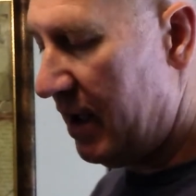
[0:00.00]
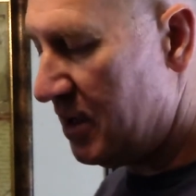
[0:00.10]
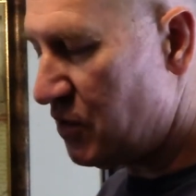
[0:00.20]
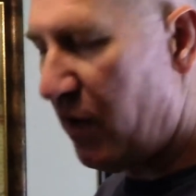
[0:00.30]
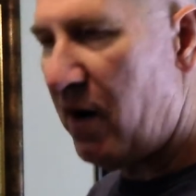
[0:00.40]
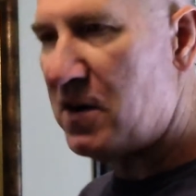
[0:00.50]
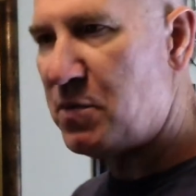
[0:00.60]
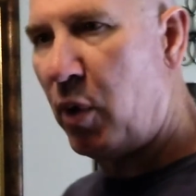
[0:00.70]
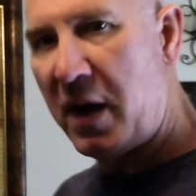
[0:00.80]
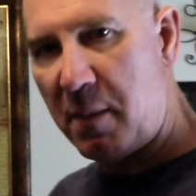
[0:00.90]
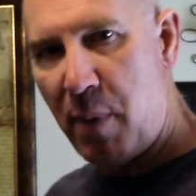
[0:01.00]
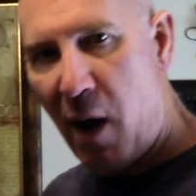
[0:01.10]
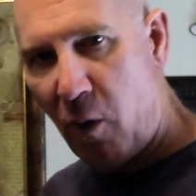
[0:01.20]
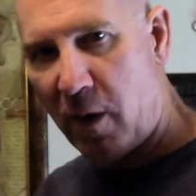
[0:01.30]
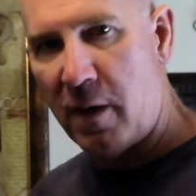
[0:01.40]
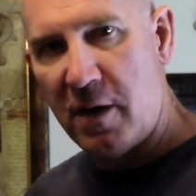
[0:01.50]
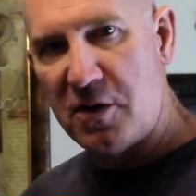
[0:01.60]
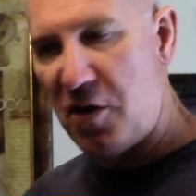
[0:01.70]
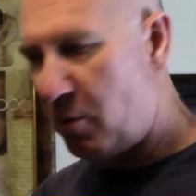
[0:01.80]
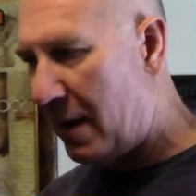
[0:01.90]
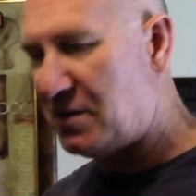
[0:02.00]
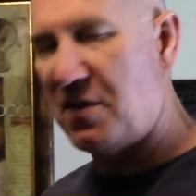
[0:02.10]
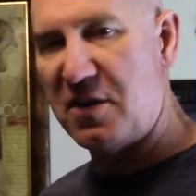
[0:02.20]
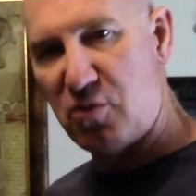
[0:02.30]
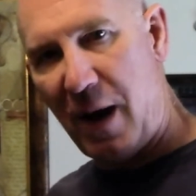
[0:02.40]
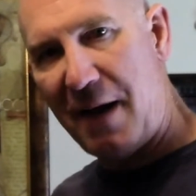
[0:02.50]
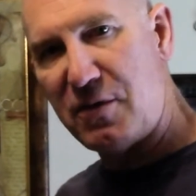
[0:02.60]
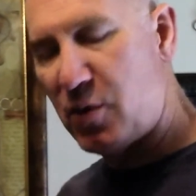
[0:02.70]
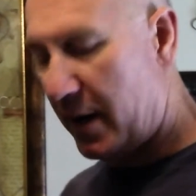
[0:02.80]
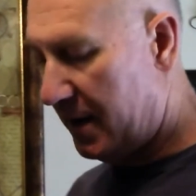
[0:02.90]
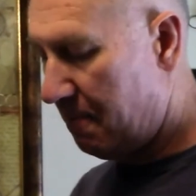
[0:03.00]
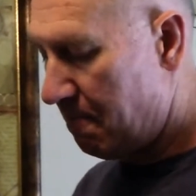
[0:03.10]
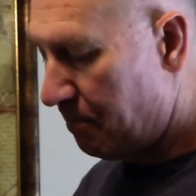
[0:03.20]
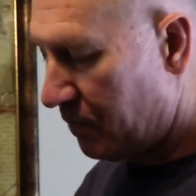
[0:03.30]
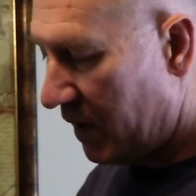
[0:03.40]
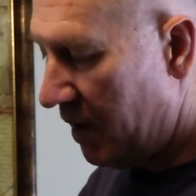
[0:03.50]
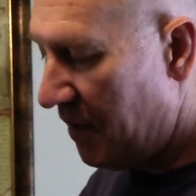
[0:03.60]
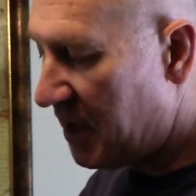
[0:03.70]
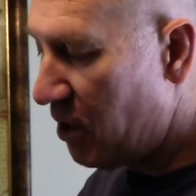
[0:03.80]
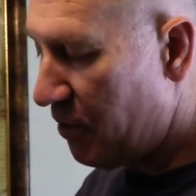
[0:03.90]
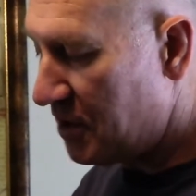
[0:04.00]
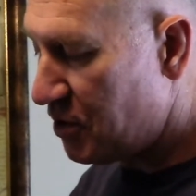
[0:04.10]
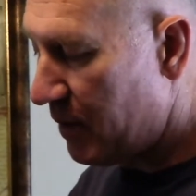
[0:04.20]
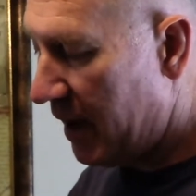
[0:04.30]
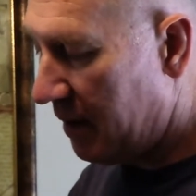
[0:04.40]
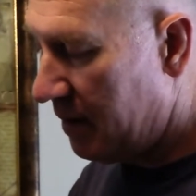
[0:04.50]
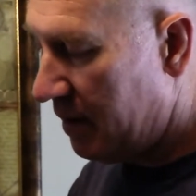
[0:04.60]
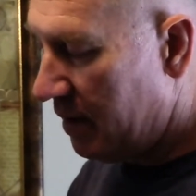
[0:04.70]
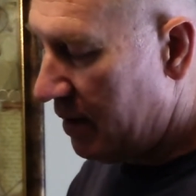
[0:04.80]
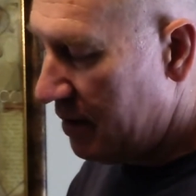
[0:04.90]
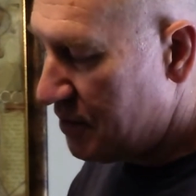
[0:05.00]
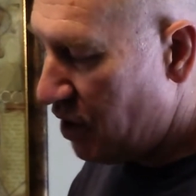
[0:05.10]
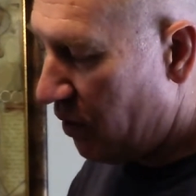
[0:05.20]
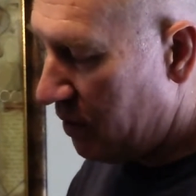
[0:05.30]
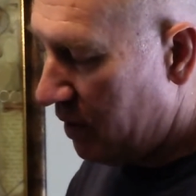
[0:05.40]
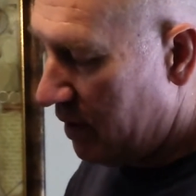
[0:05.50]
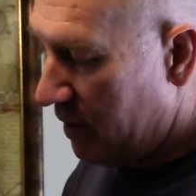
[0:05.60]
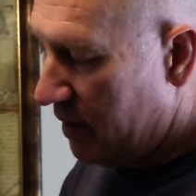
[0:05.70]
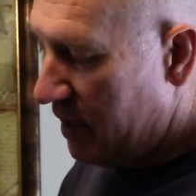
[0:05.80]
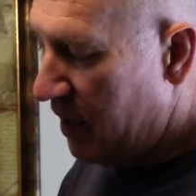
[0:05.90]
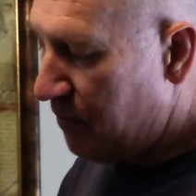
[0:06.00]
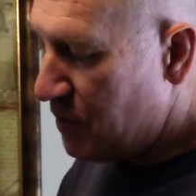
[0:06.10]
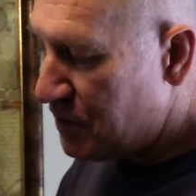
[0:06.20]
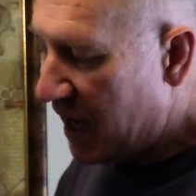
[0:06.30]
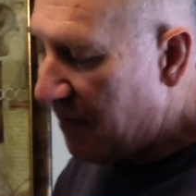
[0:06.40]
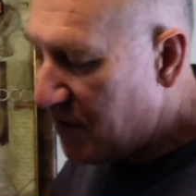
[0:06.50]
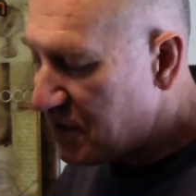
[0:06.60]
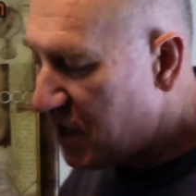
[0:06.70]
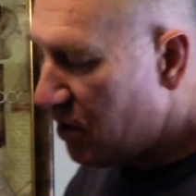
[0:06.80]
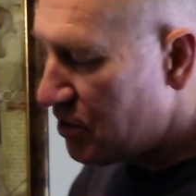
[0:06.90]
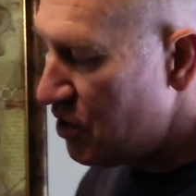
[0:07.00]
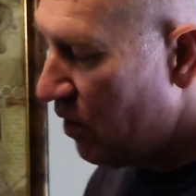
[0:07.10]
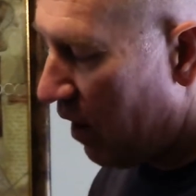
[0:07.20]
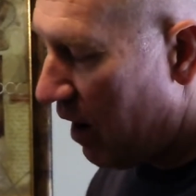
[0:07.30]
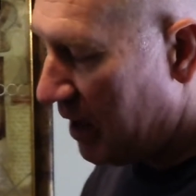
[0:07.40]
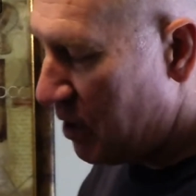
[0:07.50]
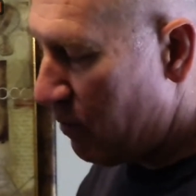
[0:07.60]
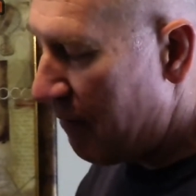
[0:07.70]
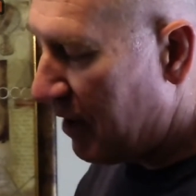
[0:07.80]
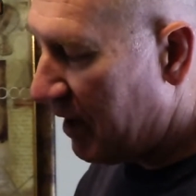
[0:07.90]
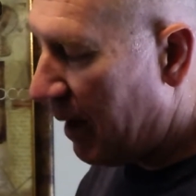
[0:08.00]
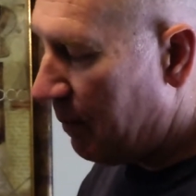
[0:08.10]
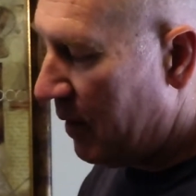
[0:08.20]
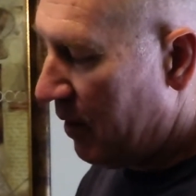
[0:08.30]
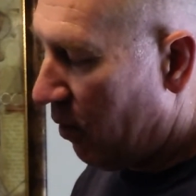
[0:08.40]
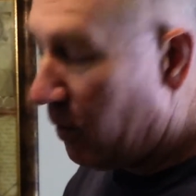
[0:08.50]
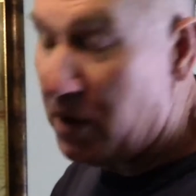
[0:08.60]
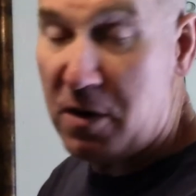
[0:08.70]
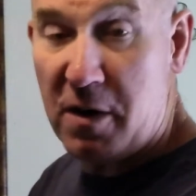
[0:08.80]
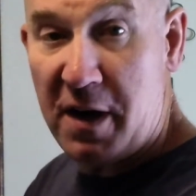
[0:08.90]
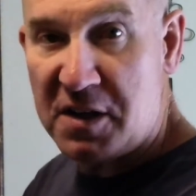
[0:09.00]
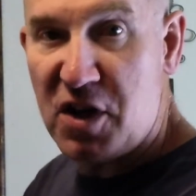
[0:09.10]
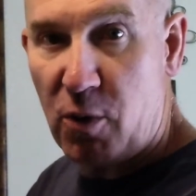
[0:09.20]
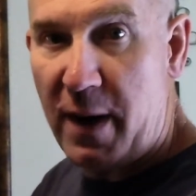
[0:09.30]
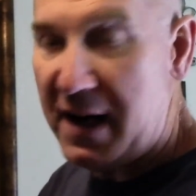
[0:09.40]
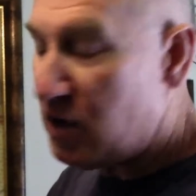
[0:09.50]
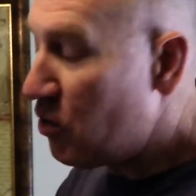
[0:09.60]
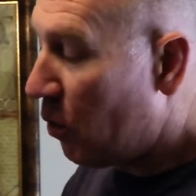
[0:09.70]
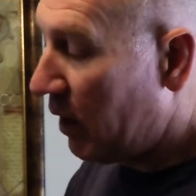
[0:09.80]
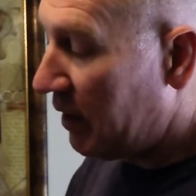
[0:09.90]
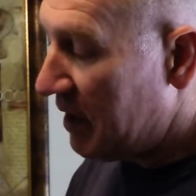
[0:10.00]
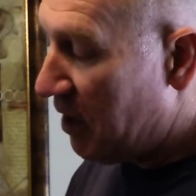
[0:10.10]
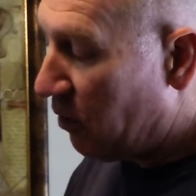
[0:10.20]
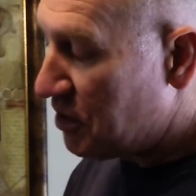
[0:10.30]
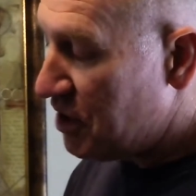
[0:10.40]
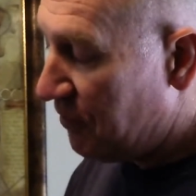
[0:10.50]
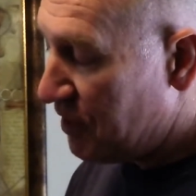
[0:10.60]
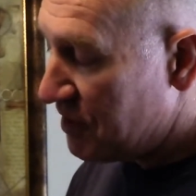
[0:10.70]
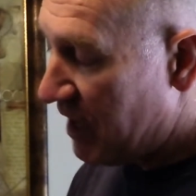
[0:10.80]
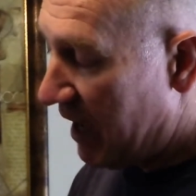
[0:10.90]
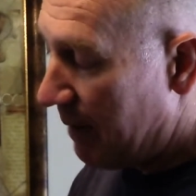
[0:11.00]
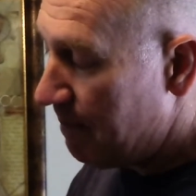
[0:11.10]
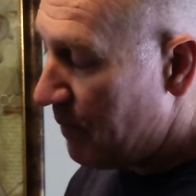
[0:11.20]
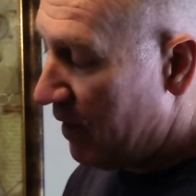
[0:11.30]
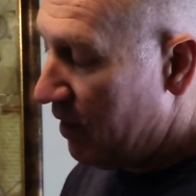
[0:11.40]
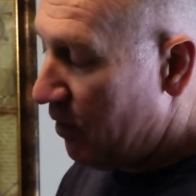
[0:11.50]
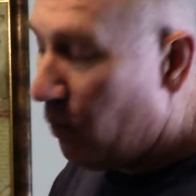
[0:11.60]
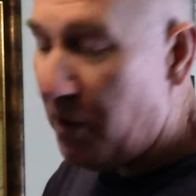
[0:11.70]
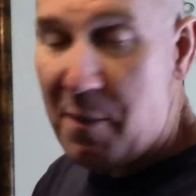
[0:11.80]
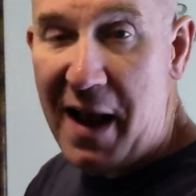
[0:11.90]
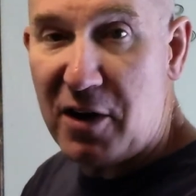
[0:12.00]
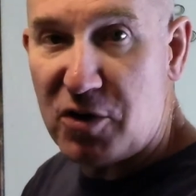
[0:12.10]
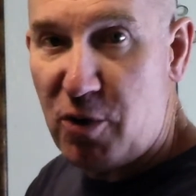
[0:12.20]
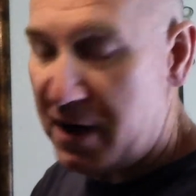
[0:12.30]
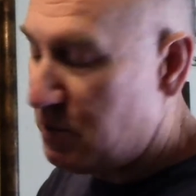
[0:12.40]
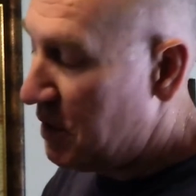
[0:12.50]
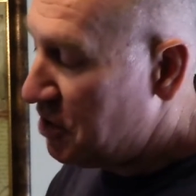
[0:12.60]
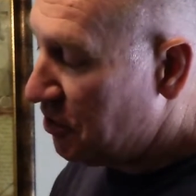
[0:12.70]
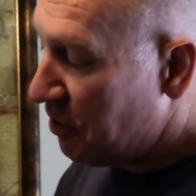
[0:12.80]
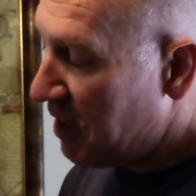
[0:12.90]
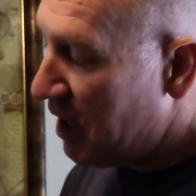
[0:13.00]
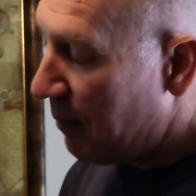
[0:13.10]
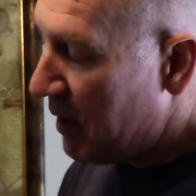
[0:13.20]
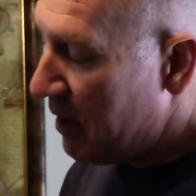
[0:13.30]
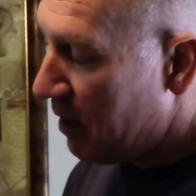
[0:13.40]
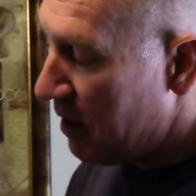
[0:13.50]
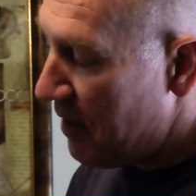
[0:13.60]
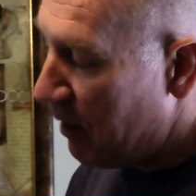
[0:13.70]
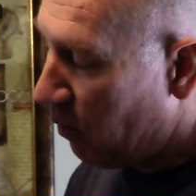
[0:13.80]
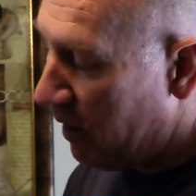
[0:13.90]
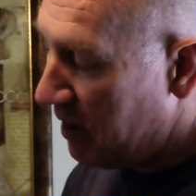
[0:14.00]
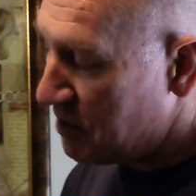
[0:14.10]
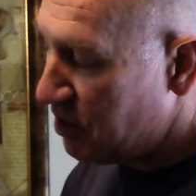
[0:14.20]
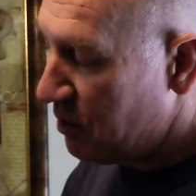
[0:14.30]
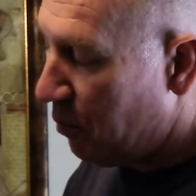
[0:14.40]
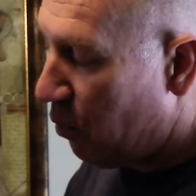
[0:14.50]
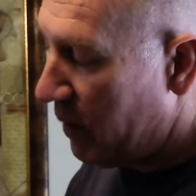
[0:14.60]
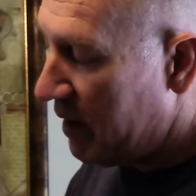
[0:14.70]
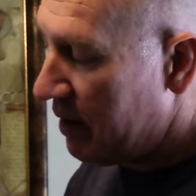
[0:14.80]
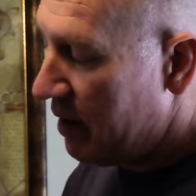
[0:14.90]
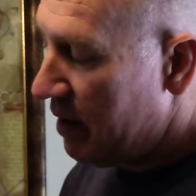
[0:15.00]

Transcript: as far as putting power to the rest of the drivetrain and the gear that you're in. So if you stay in this gear too long and you're revving it up, or you're accelerating too quickly and you don't shift in time with a manual transmission to get up here, and then at a certain point